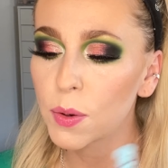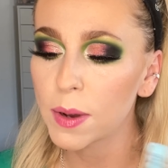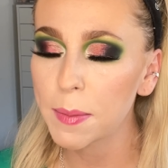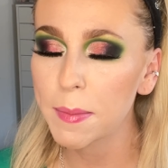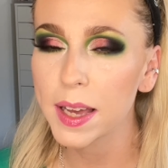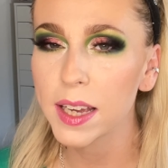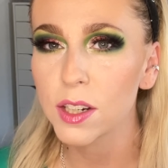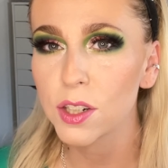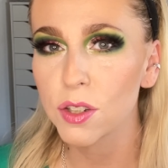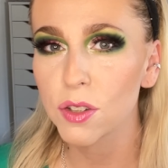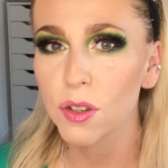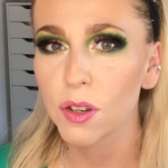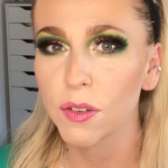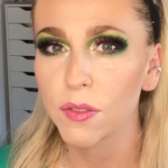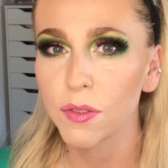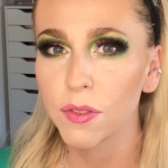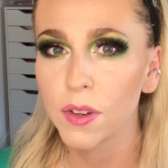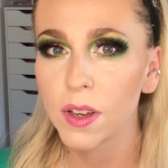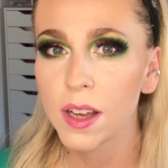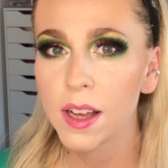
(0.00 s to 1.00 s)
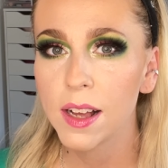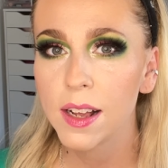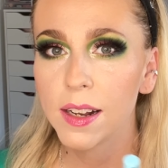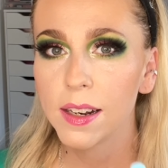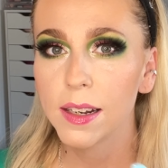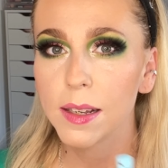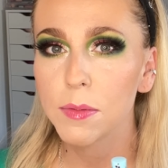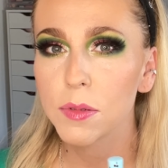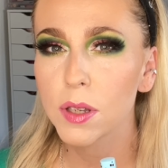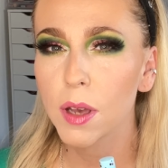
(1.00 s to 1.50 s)
It makes your sort of
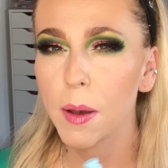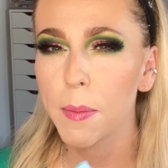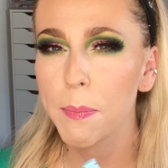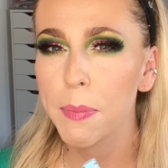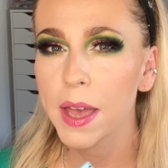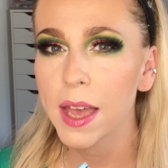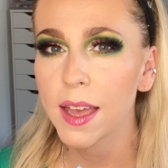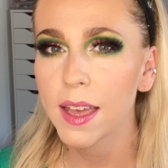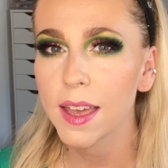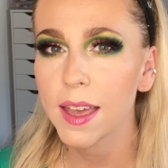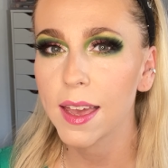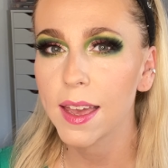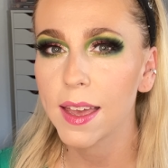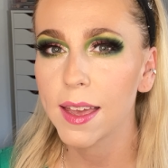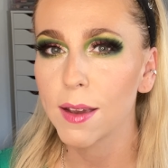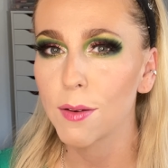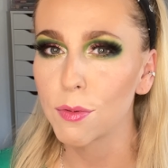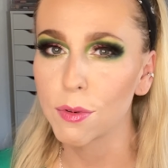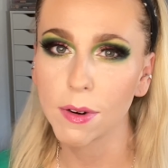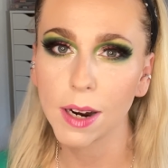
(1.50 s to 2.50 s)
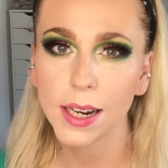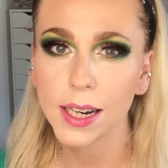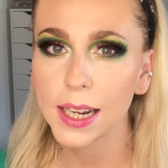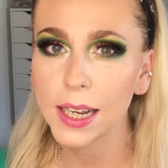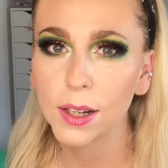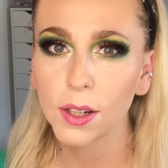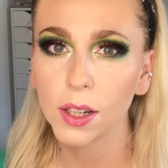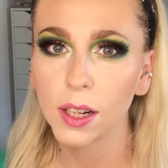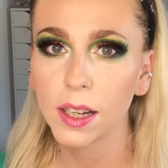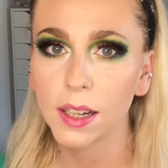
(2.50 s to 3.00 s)
lips go pinky, reddy
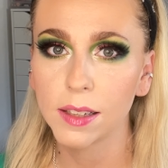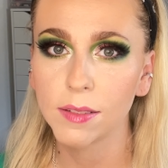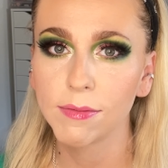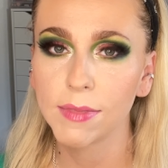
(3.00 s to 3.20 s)
colour.